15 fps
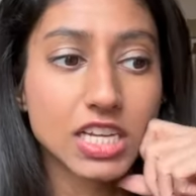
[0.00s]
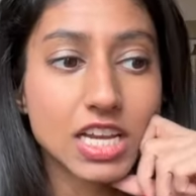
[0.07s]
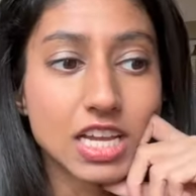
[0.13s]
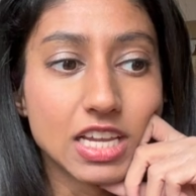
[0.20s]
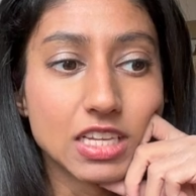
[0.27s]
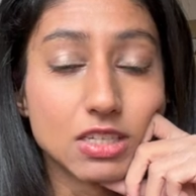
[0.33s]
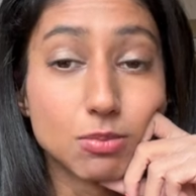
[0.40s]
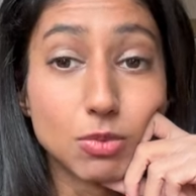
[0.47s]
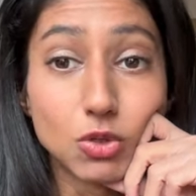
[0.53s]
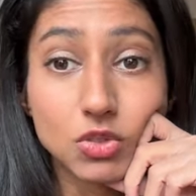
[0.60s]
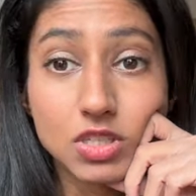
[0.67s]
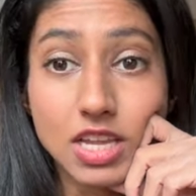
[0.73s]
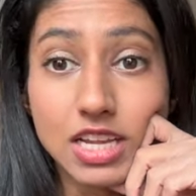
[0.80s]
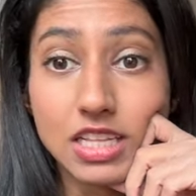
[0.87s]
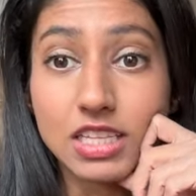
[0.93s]
and most
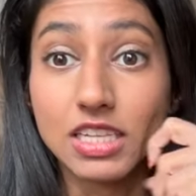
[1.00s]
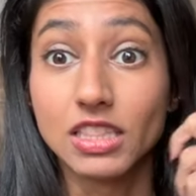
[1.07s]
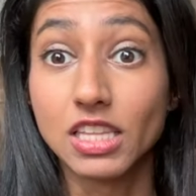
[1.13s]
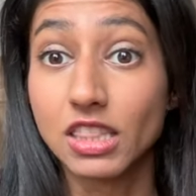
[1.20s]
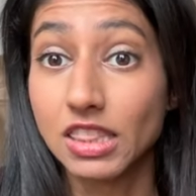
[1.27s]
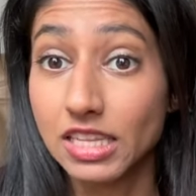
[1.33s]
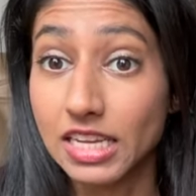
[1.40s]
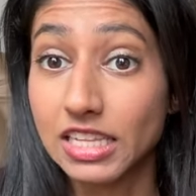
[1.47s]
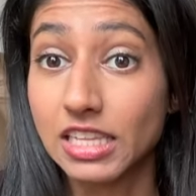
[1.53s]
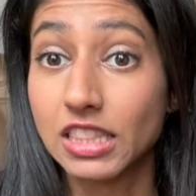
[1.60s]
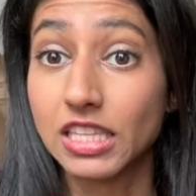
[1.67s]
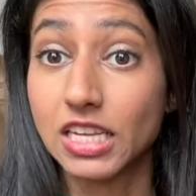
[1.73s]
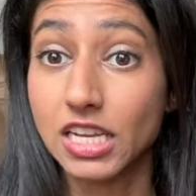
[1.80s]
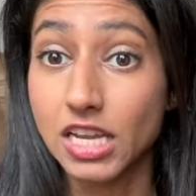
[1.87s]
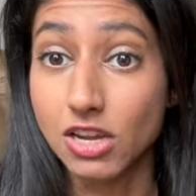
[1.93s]
likely the thing that
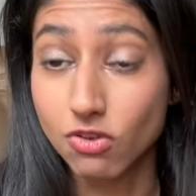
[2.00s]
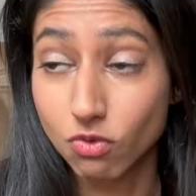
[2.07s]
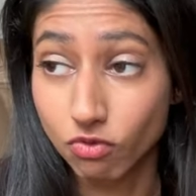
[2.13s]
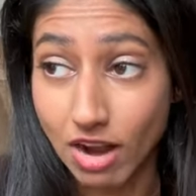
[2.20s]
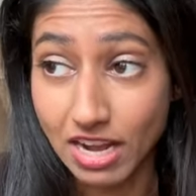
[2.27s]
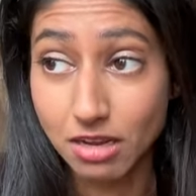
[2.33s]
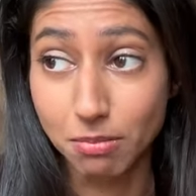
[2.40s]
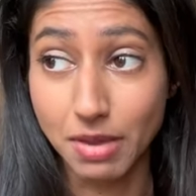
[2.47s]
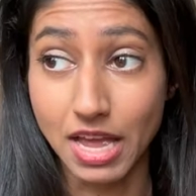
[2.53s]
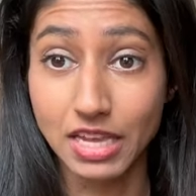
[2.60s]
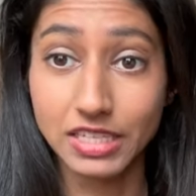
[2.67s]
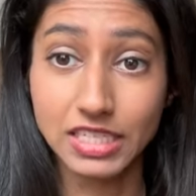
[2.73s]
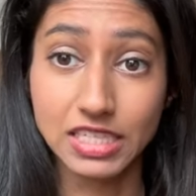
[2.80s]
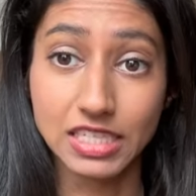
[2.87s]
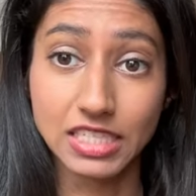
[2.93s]
they
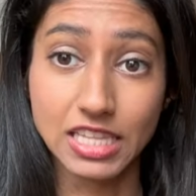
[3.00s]
recommend is